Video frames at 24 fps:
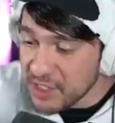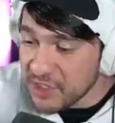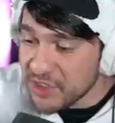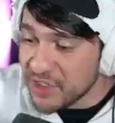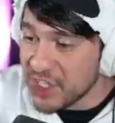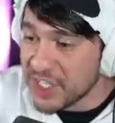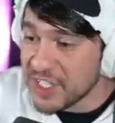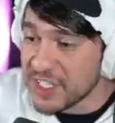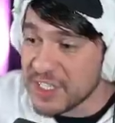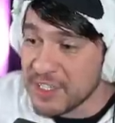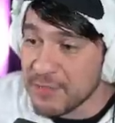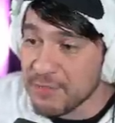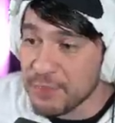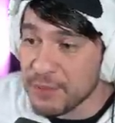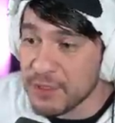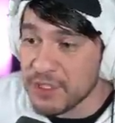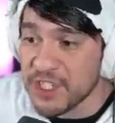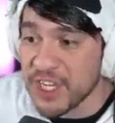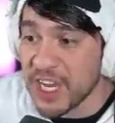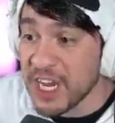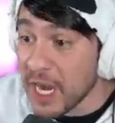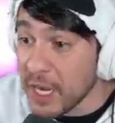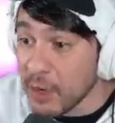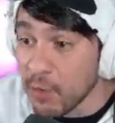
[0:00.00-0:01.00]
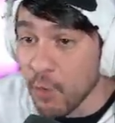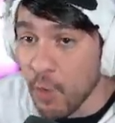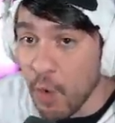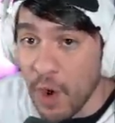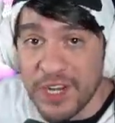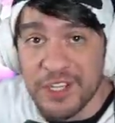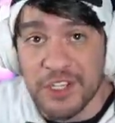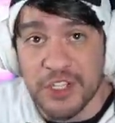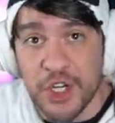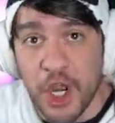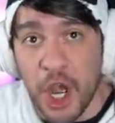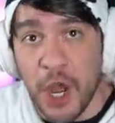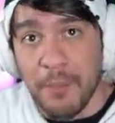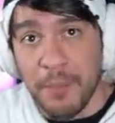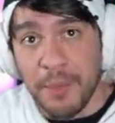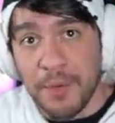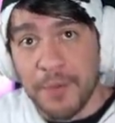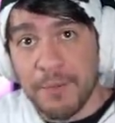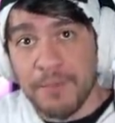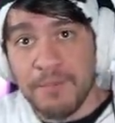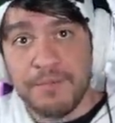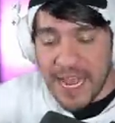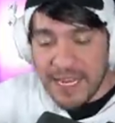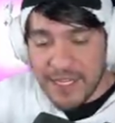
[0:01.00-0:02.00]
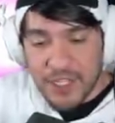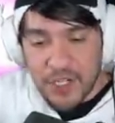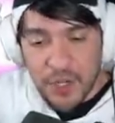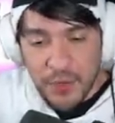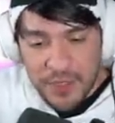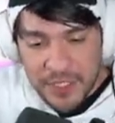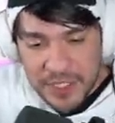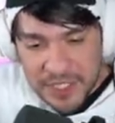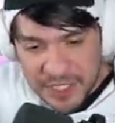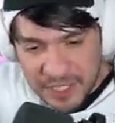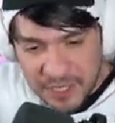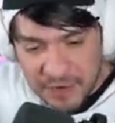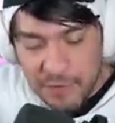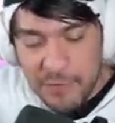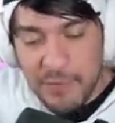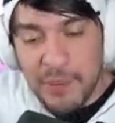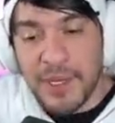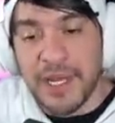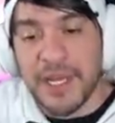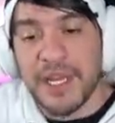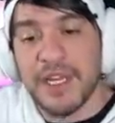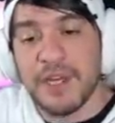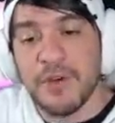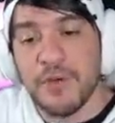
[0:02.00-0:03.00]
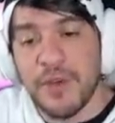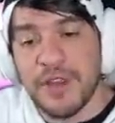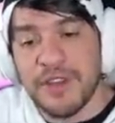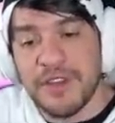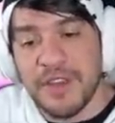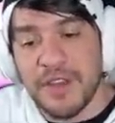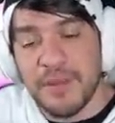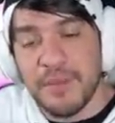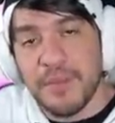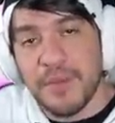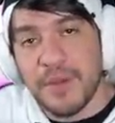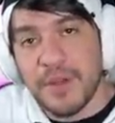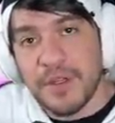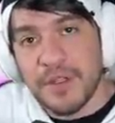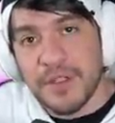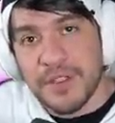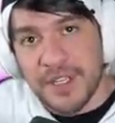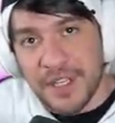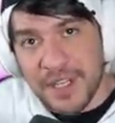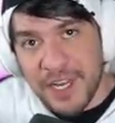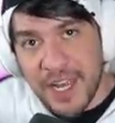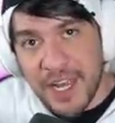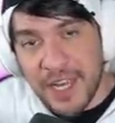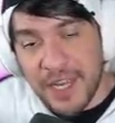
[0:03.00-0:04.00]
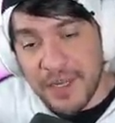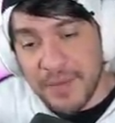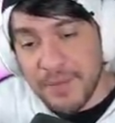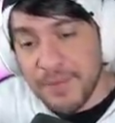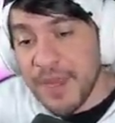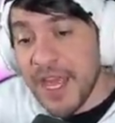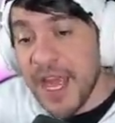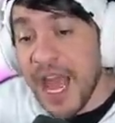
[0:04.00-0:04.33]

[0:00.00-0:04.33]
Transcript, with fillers: to 60% in one jump. And so instead of playing with him today,